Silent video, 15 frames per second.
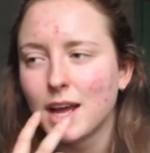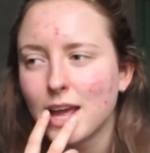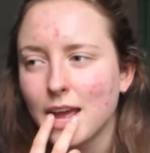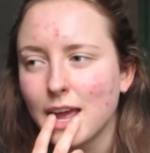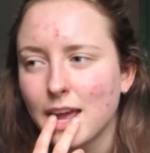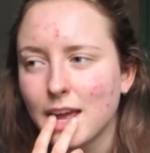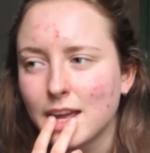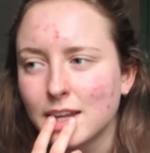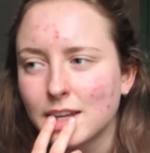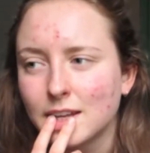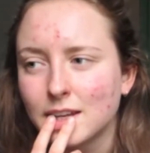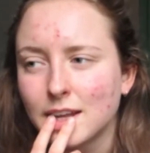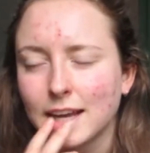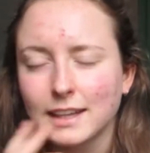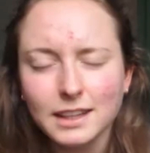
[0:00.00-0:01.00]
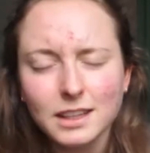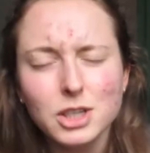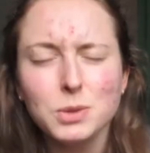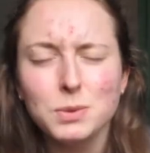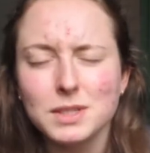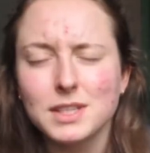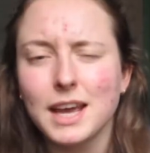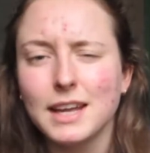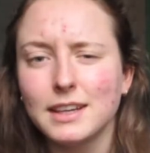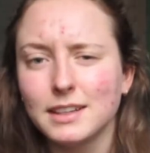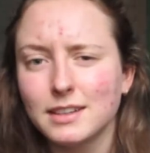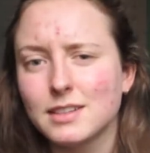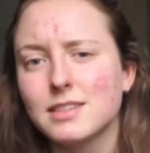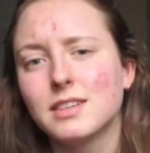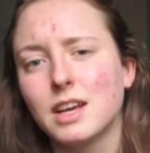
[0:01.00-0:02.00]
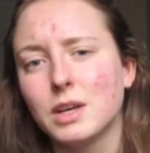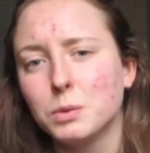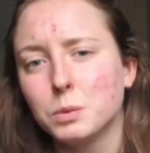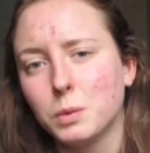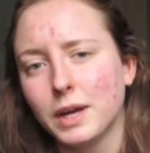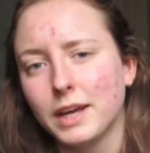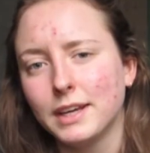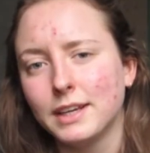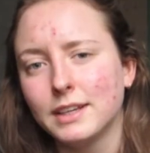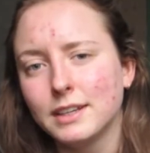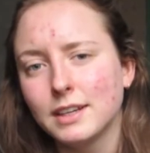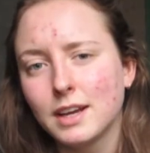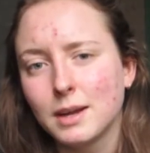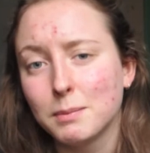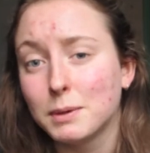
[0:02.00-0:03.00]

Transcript: And I think she was heading the same way,